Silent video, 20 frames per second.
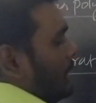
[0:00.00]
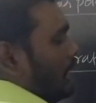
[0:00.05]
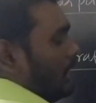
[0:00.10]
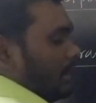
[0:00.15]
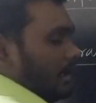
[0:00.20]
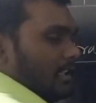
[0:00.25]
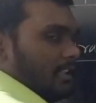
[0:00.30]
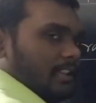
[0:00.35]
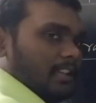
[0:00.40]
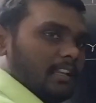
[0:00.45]

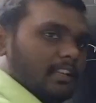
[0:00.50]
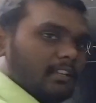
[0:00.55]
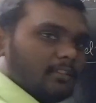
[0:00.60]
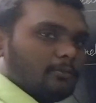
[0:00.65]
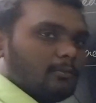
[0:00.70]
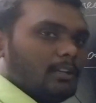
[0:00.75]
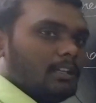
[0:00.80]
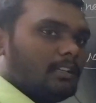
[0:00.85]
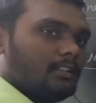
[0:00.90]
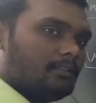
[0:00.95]
Again, a
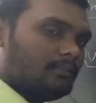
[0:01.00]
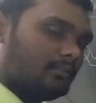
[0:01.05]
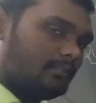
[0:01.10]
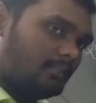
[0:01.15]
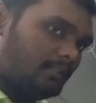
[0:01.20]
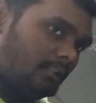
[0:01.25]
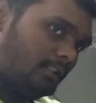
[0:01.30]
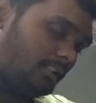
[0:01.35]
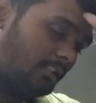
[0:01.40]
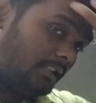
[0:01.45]
is what?
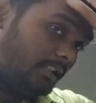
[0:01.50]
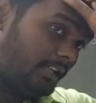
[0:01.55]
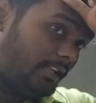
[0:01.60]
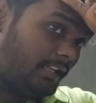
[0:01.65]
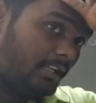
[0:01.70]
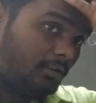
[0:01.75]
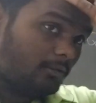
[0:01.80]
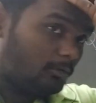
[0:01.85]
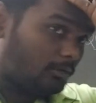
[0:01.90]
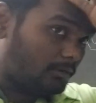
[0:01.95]

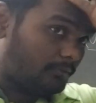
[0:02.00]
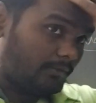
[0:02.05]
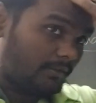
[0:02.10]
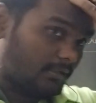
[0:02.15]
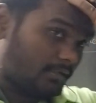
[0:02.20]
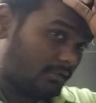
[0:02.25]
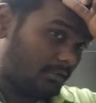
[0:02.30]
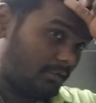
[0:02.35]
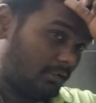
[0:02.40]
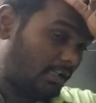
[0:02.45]
Leading
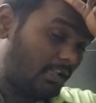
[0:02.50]
coefficient.